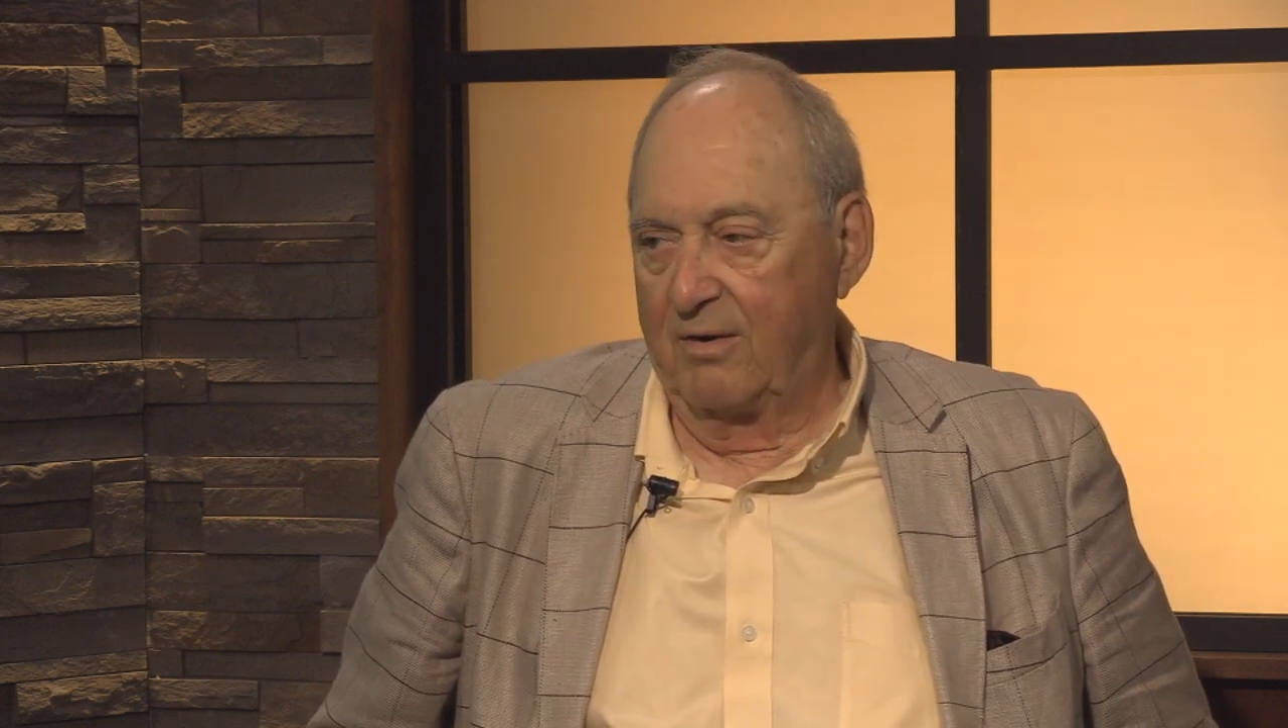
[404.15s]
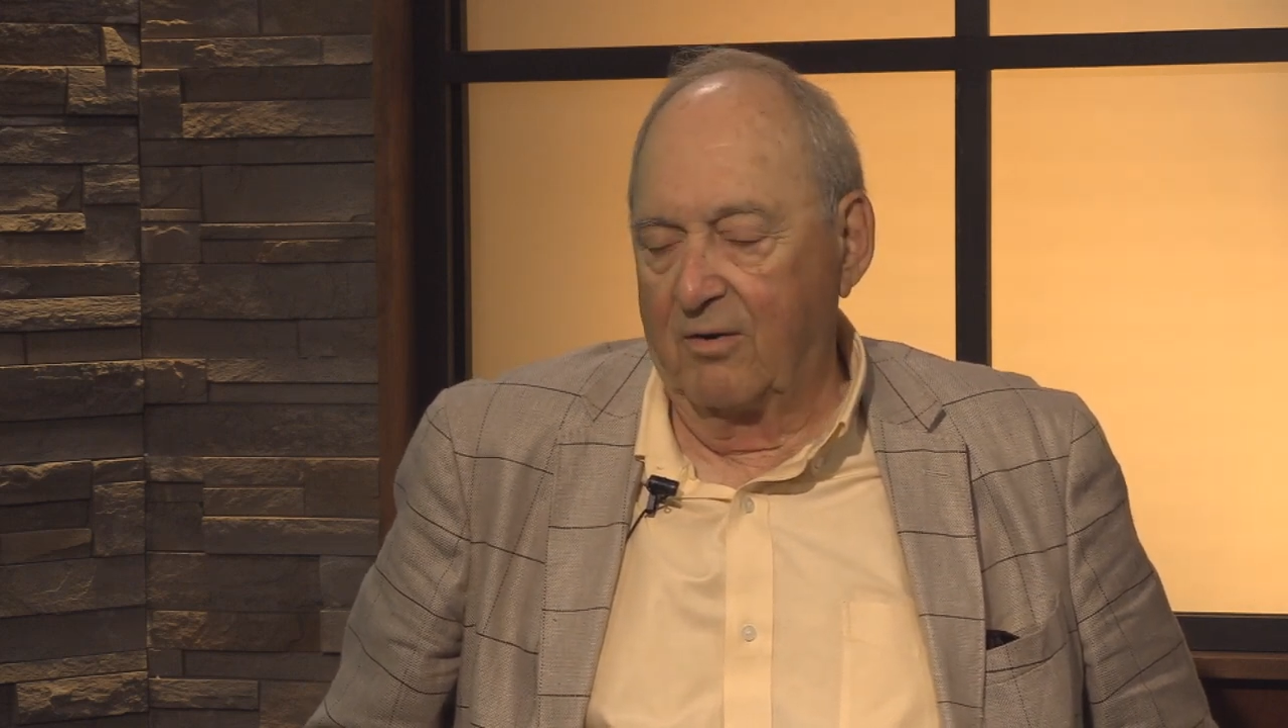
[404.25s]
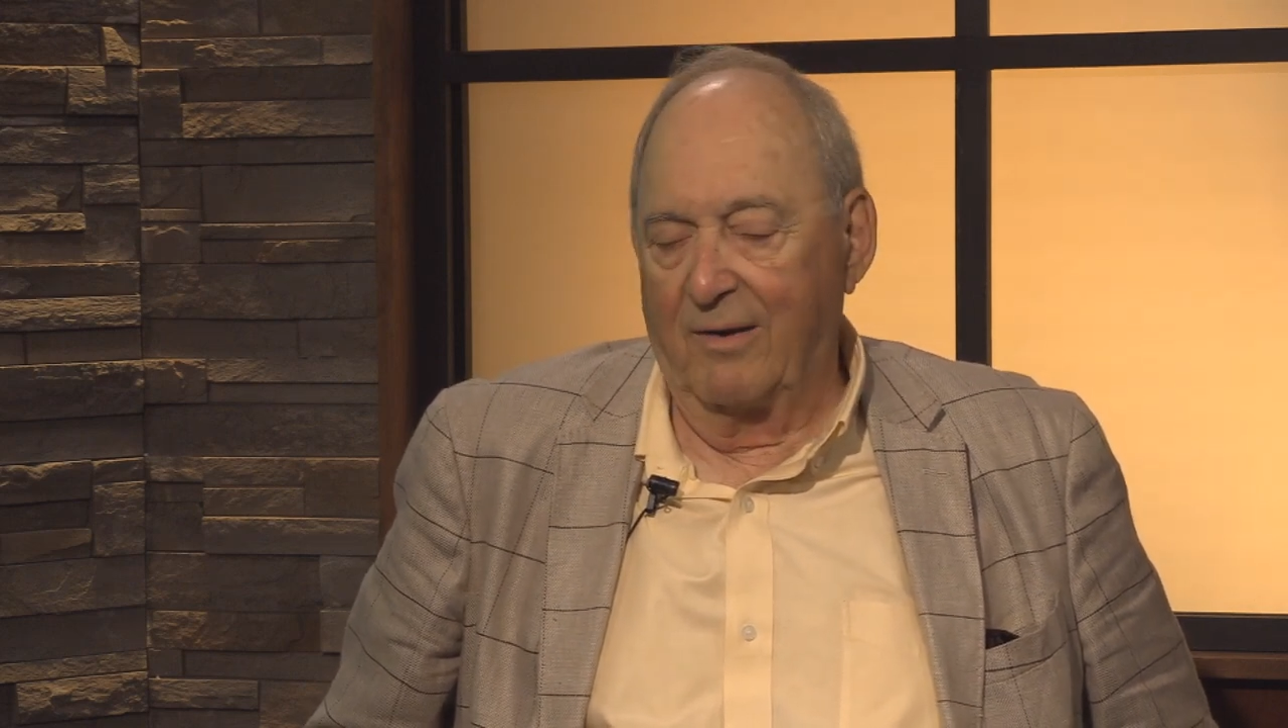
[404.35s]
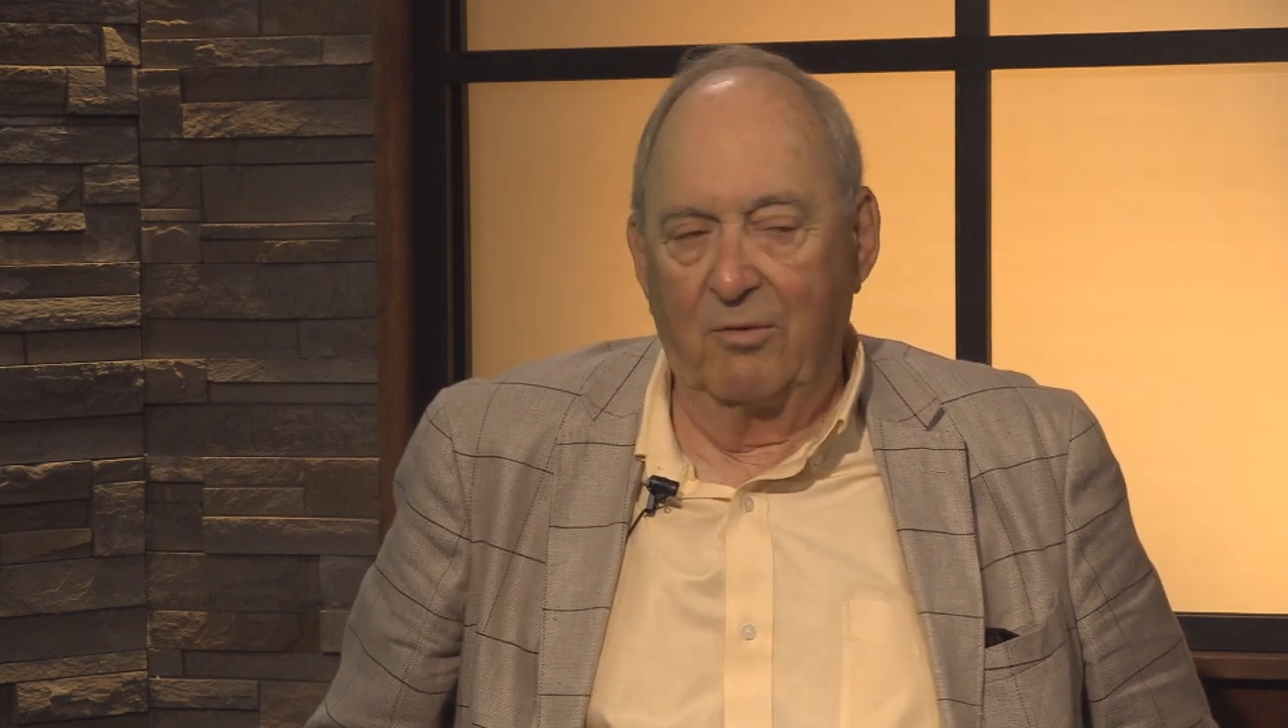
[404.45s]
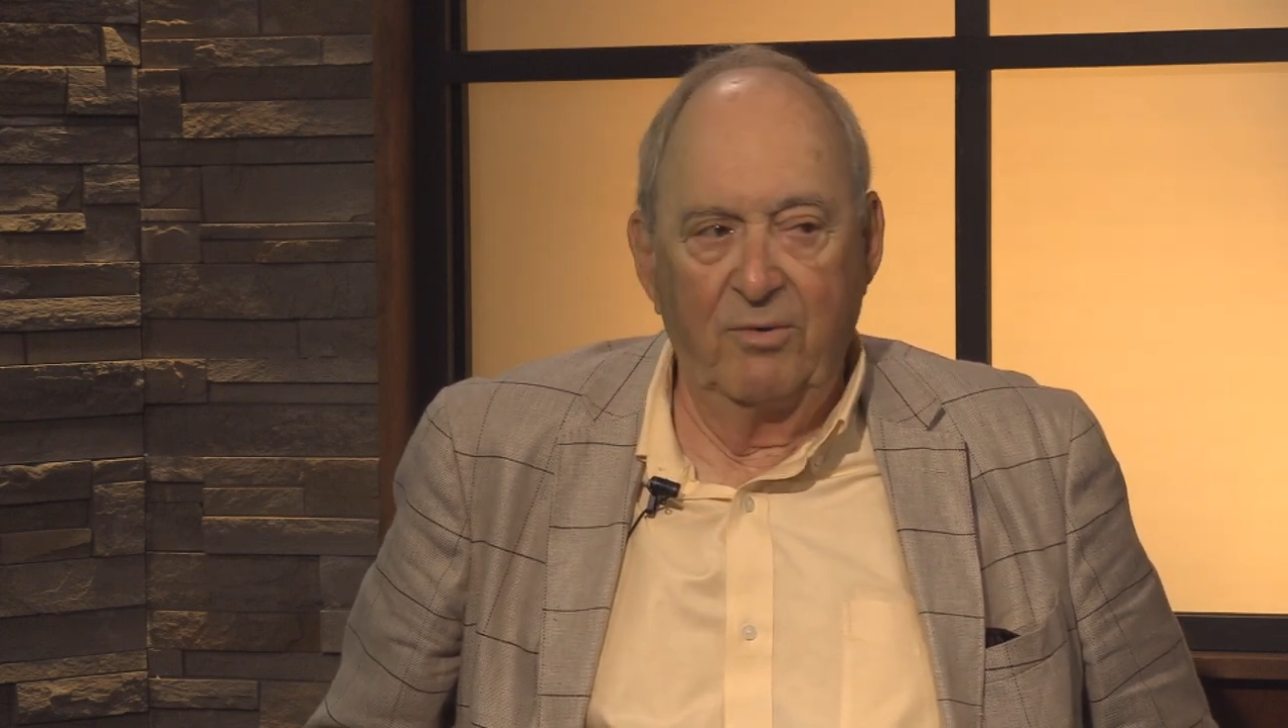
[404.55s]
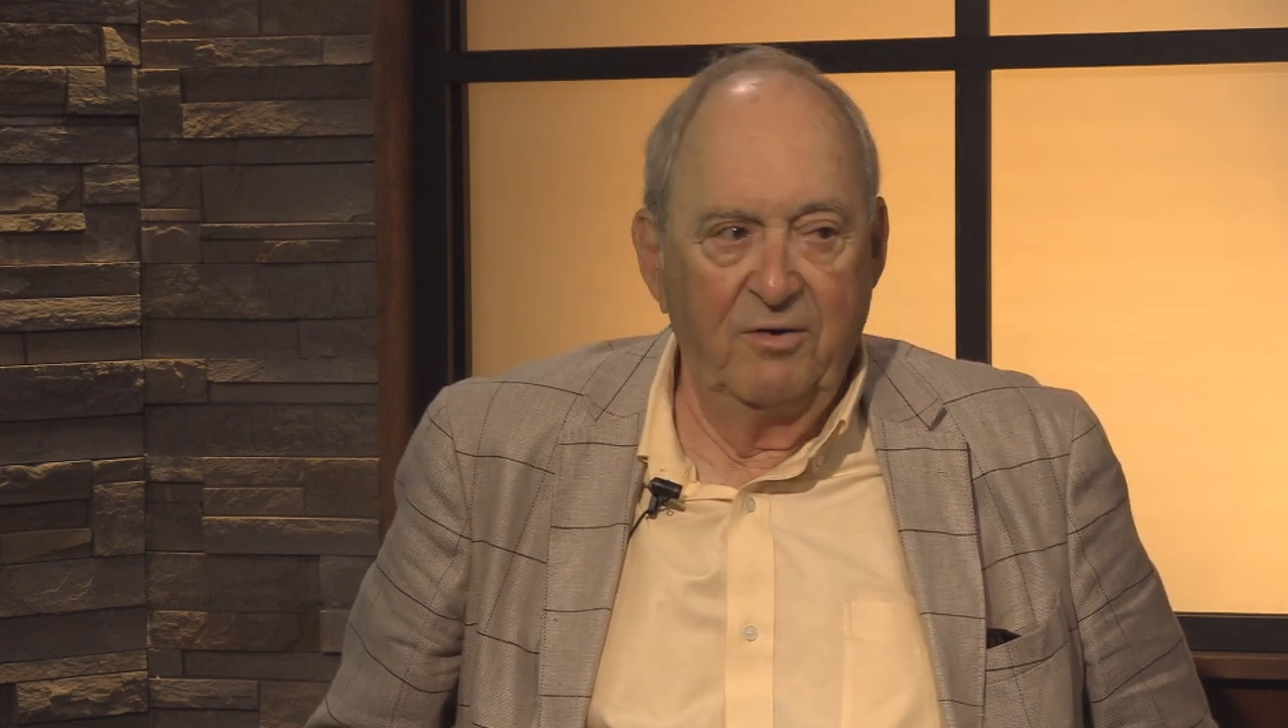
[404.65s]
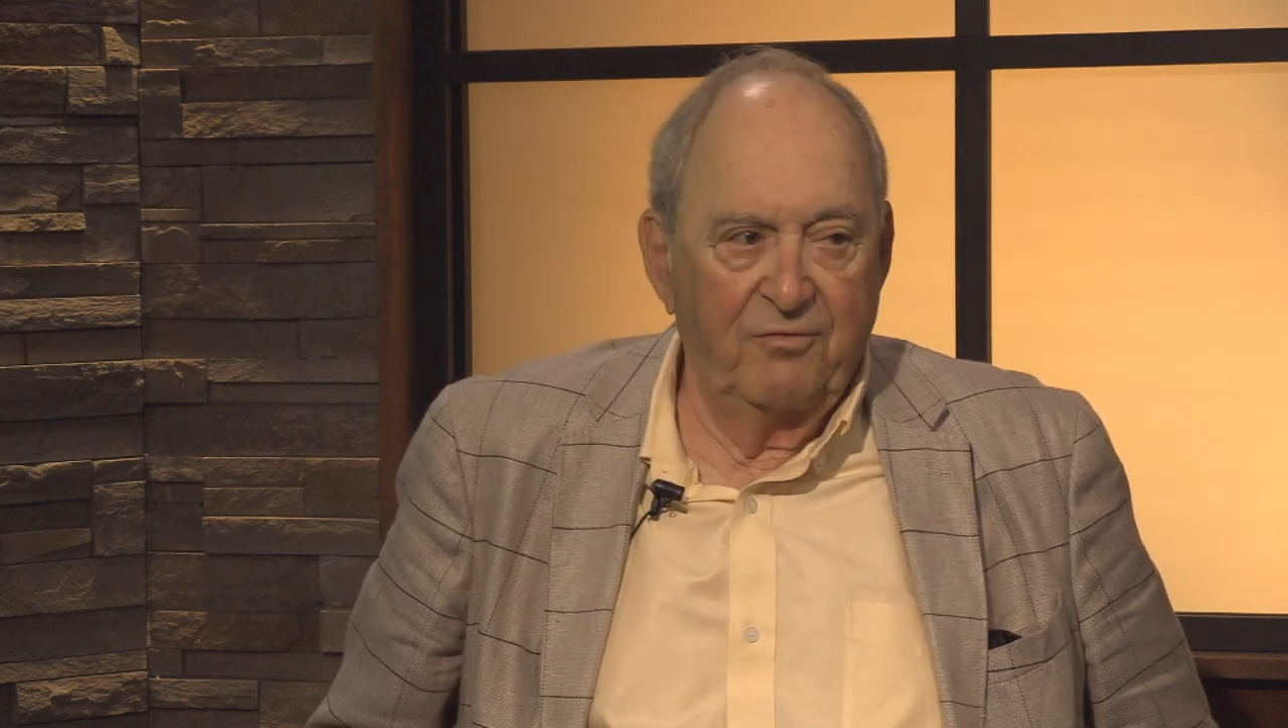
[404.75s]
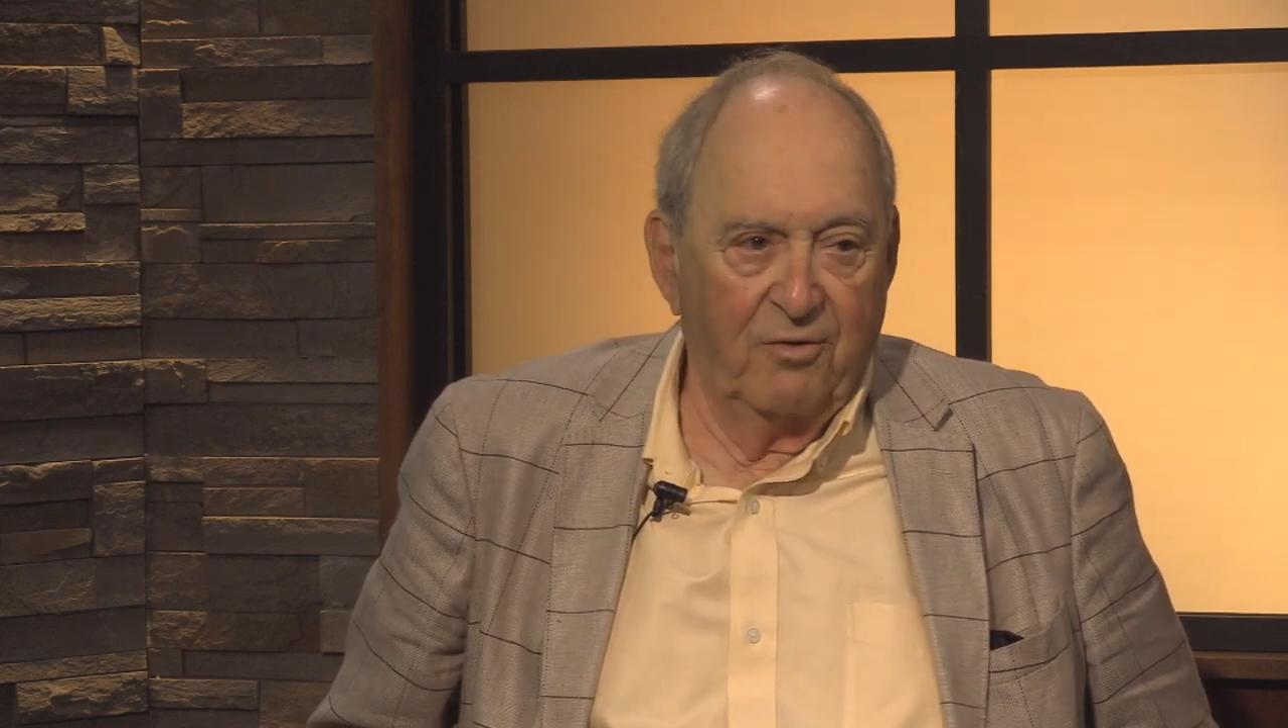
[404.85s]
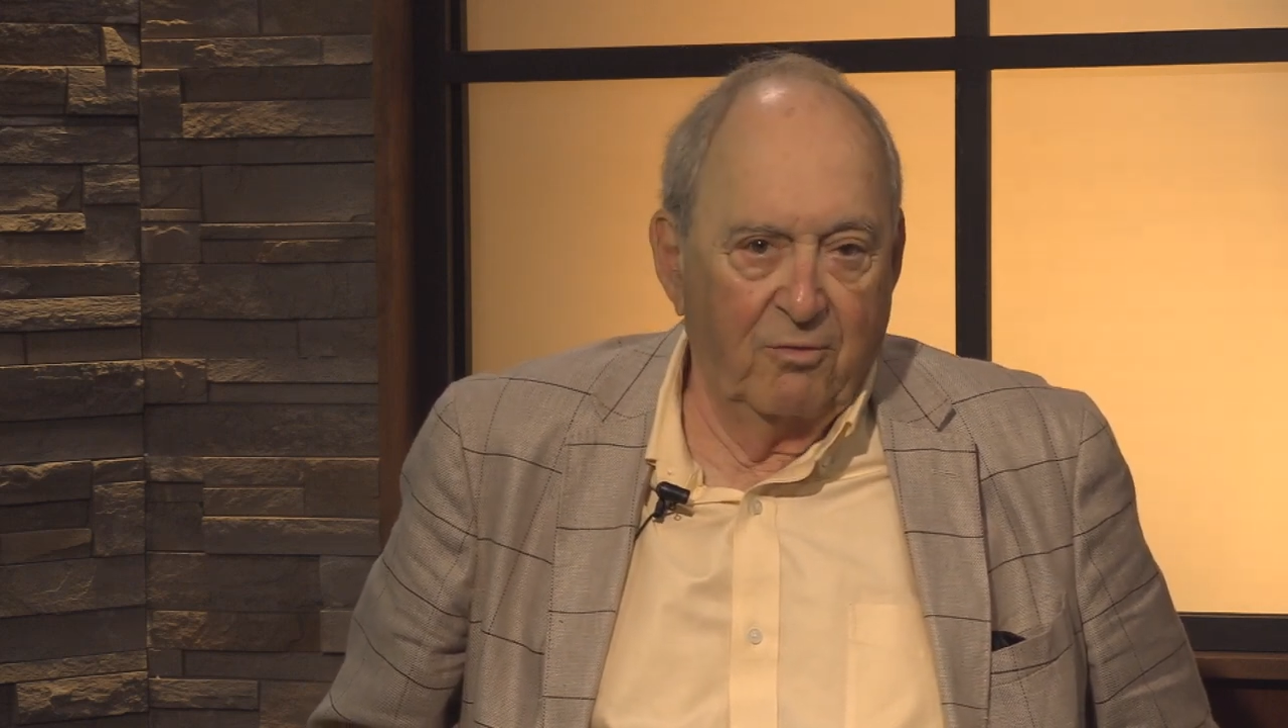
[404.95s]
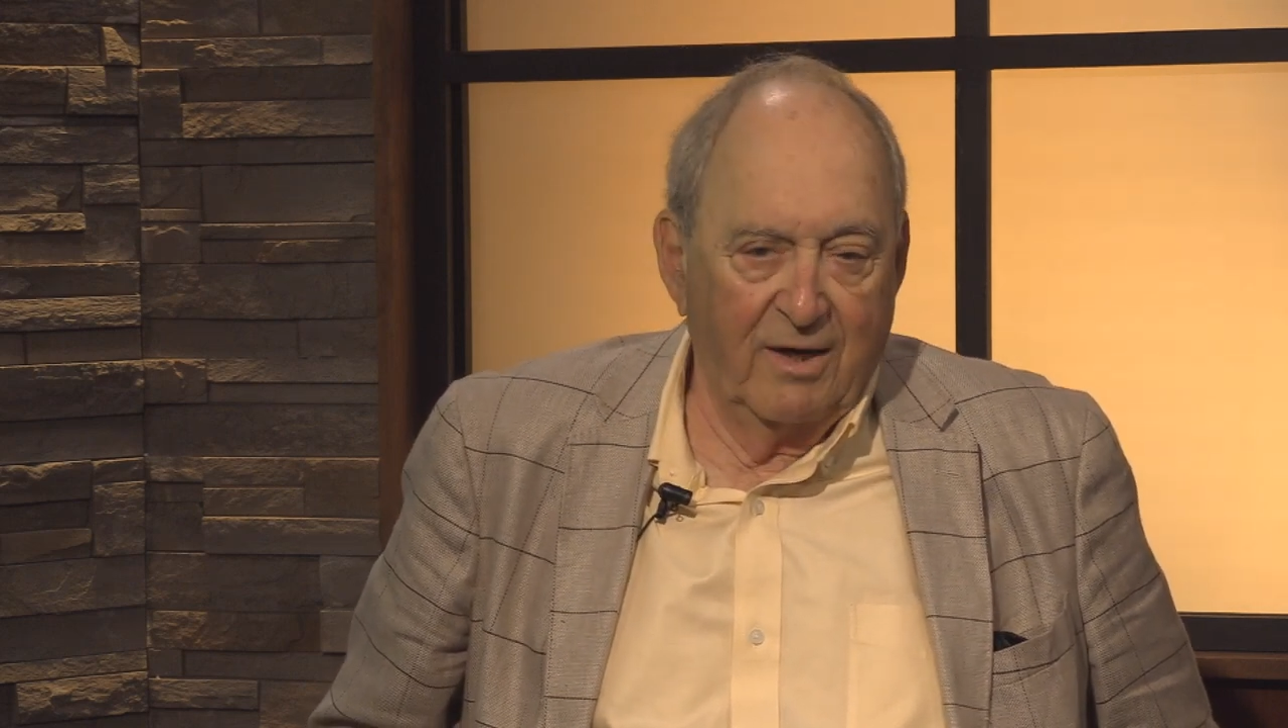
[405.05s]
Now I read
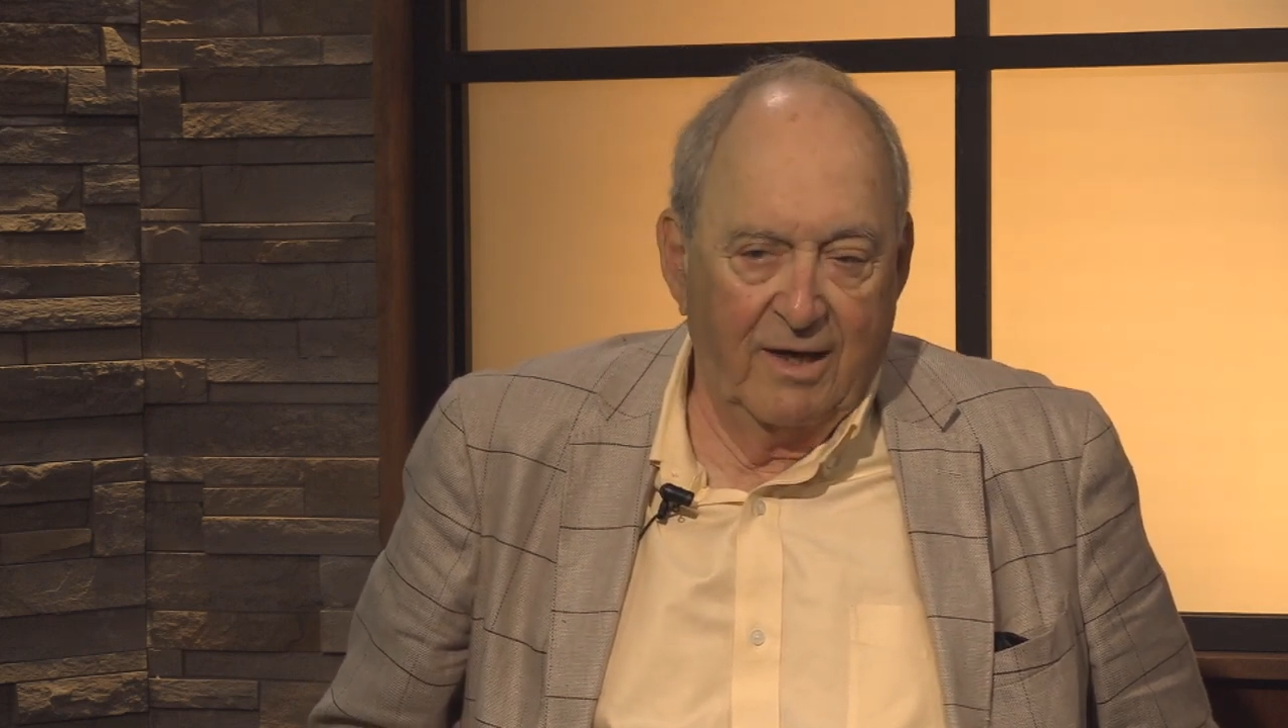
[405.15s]
folk